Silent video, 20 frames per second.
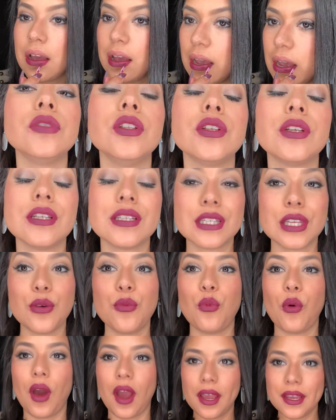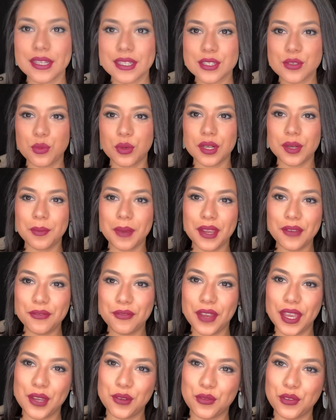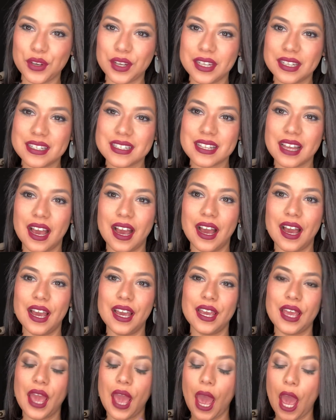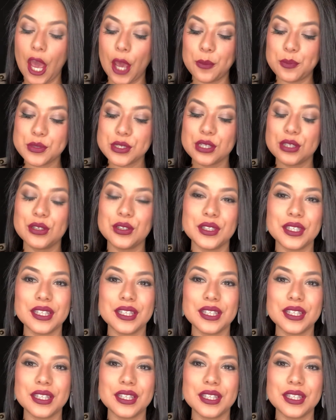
You can see why it's one of my favorites. I absolutely